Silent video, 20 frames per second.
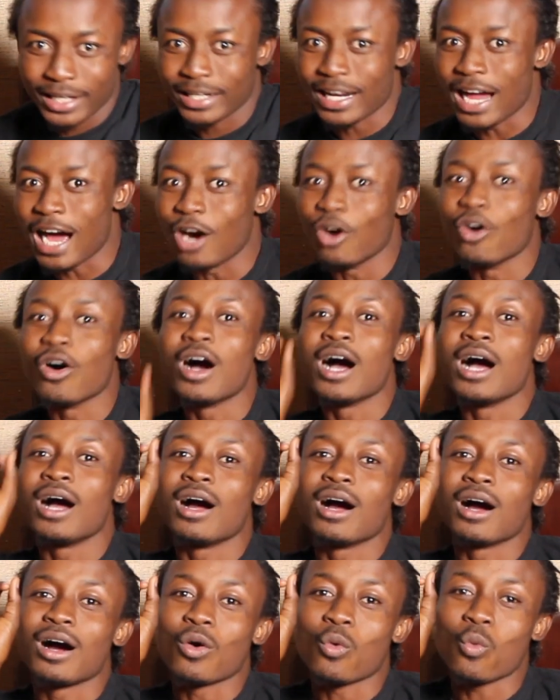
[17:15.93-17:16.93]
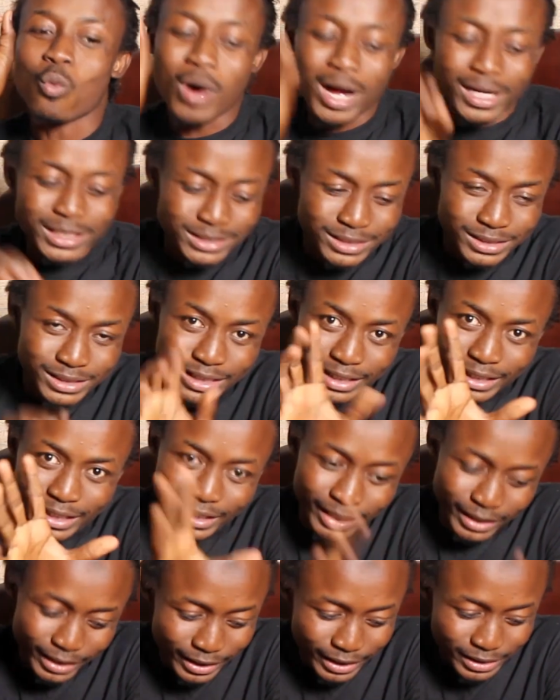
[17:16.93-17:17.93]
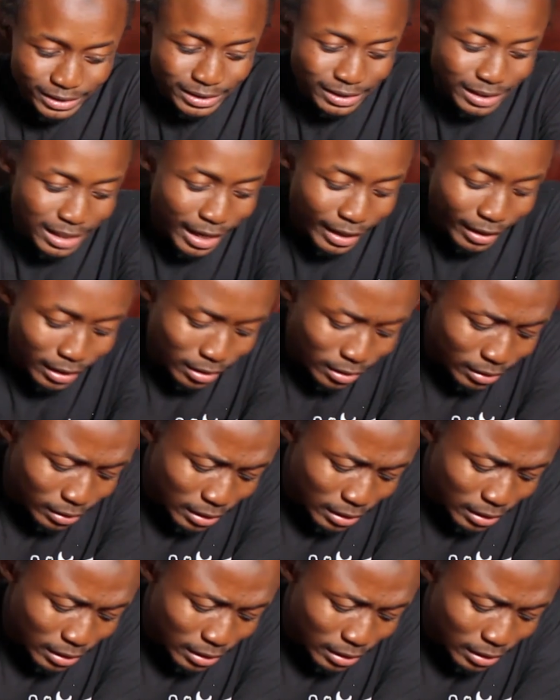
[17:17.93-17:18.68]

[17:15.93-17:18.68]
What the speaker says: Now 1 cedi is like